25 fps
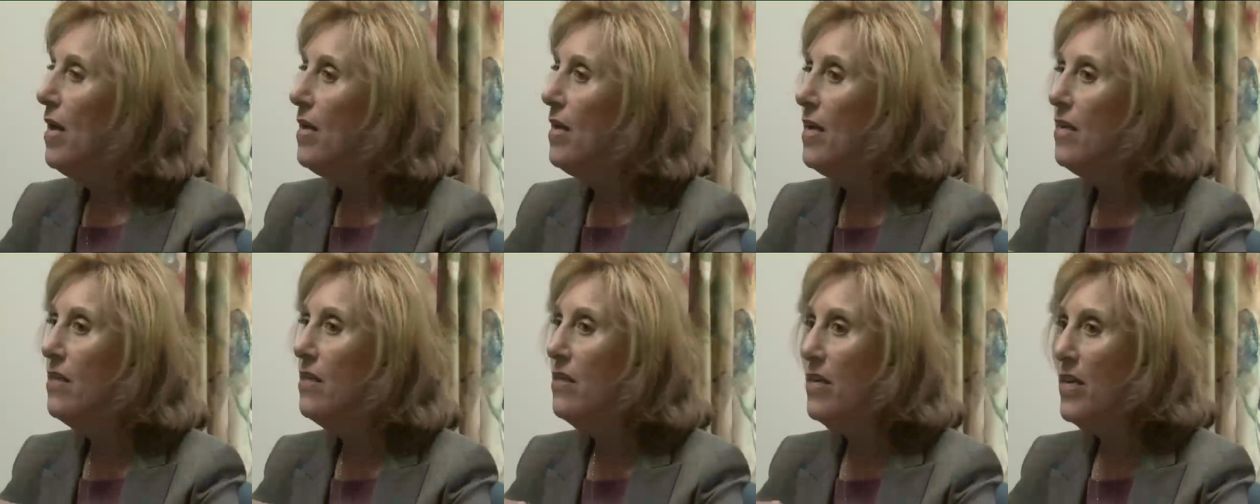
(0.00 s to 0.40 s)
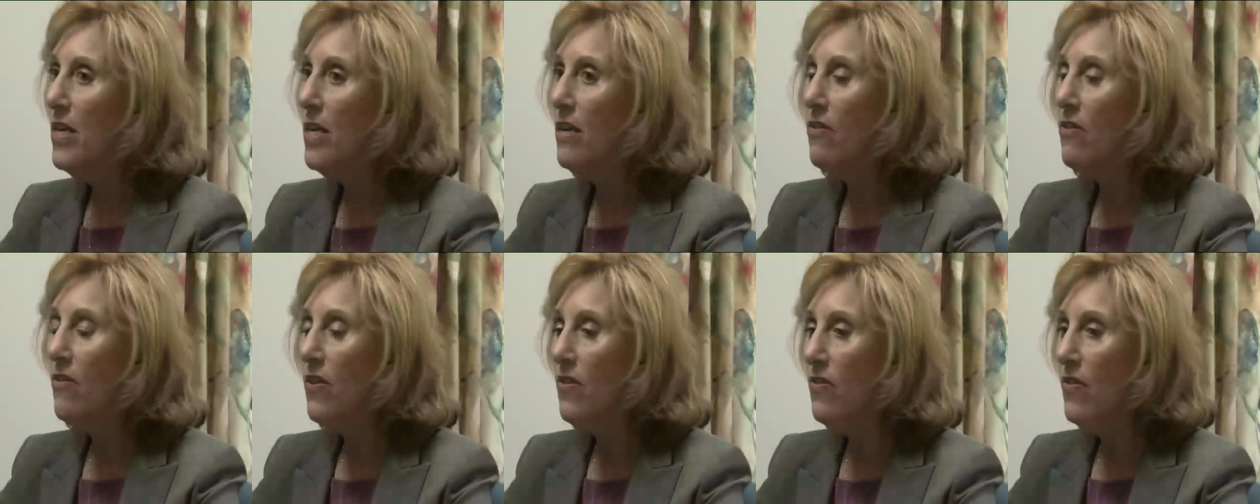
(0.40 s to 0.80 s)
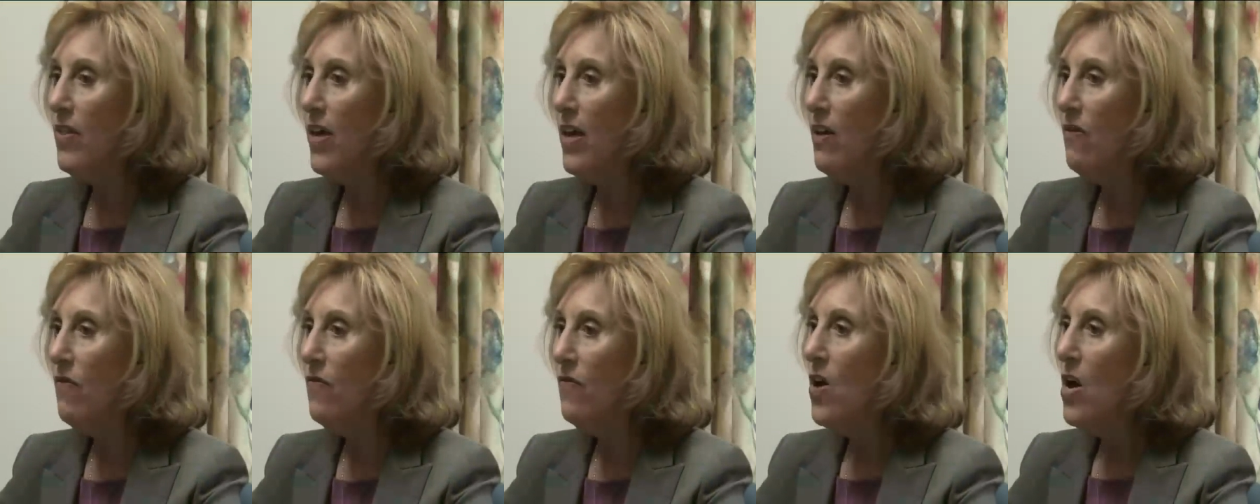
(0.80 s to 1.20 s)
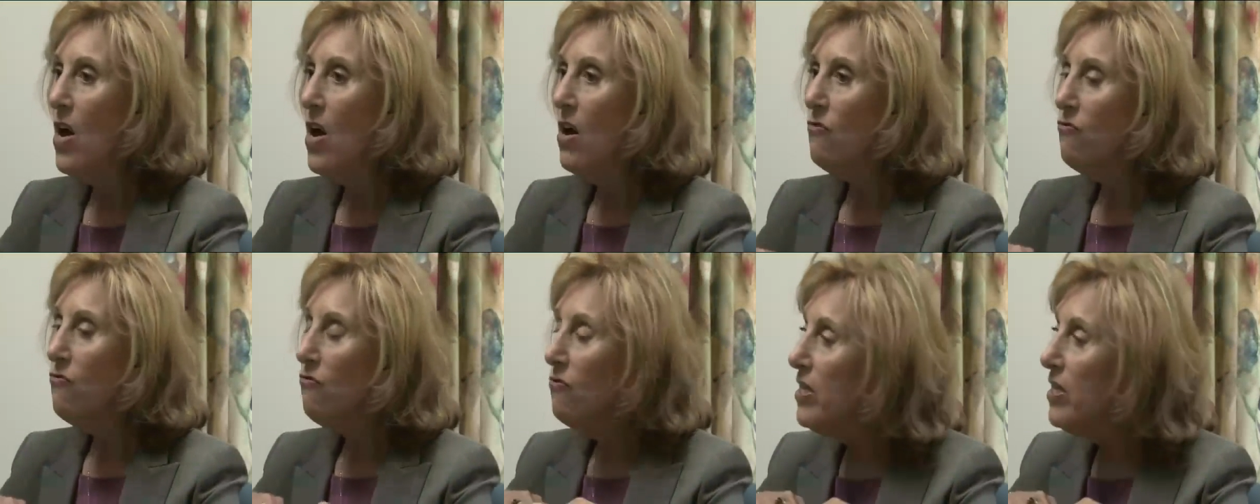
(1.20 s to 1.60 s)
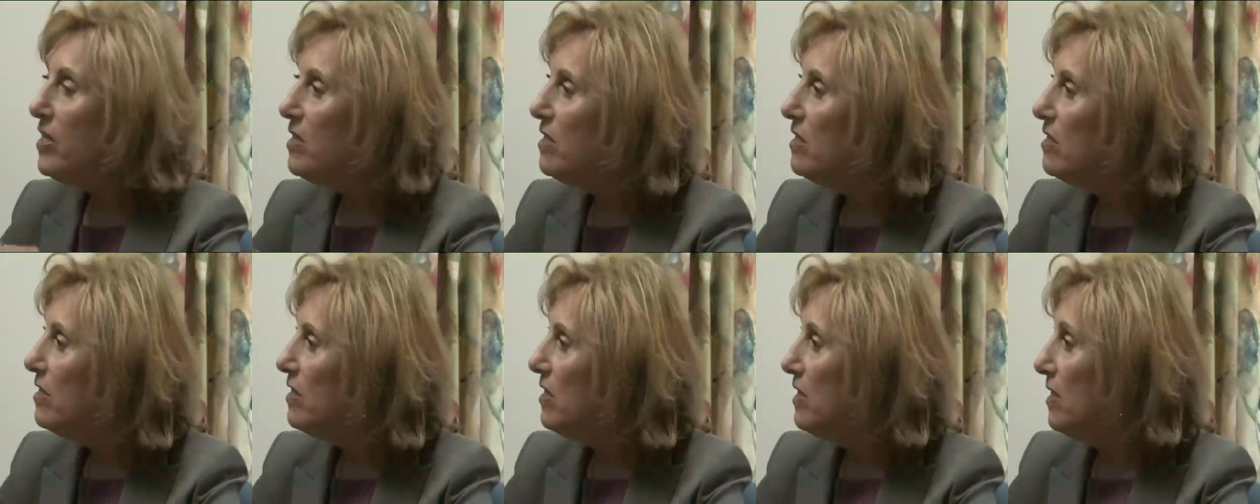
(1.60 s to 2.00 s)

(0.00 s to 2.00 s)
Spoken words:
and I think that they've risen